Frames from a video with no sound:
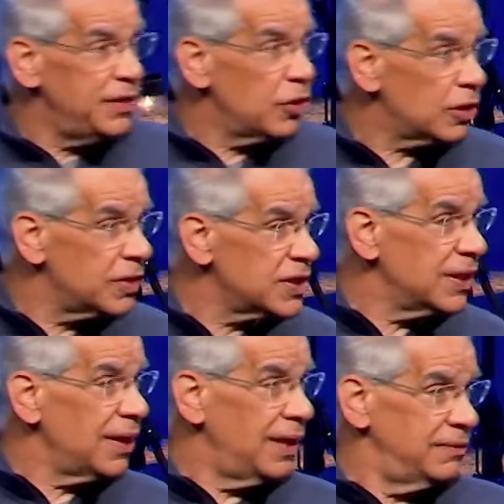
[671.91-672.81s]
your
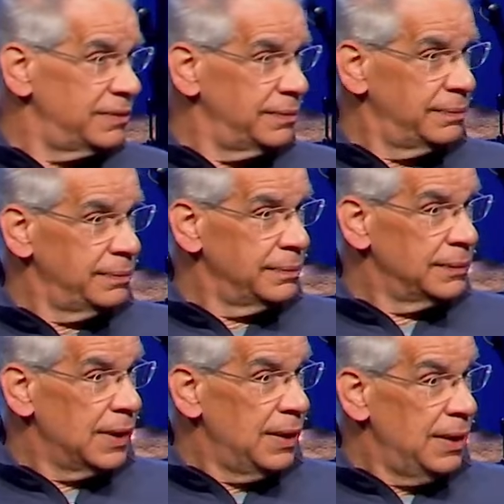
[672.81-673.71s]
Christian life.
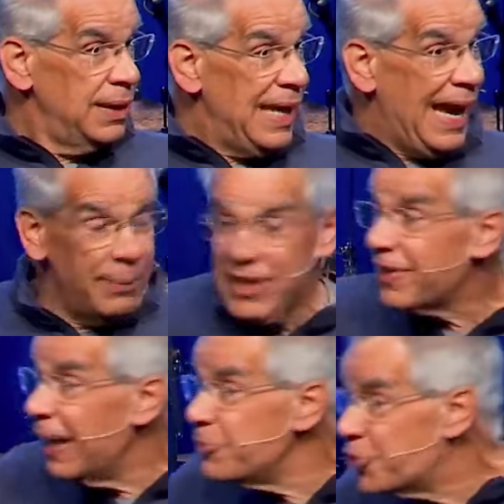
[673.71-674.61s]
How many
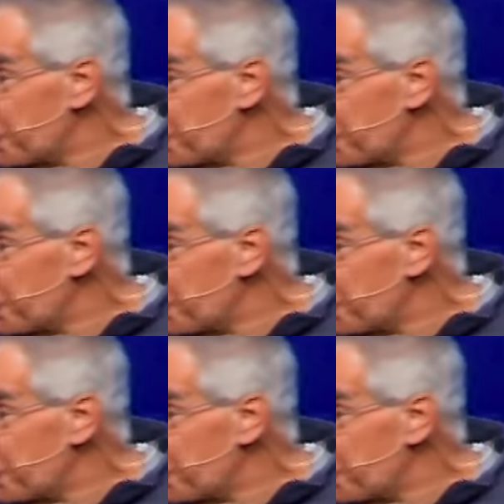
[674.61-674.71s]
times do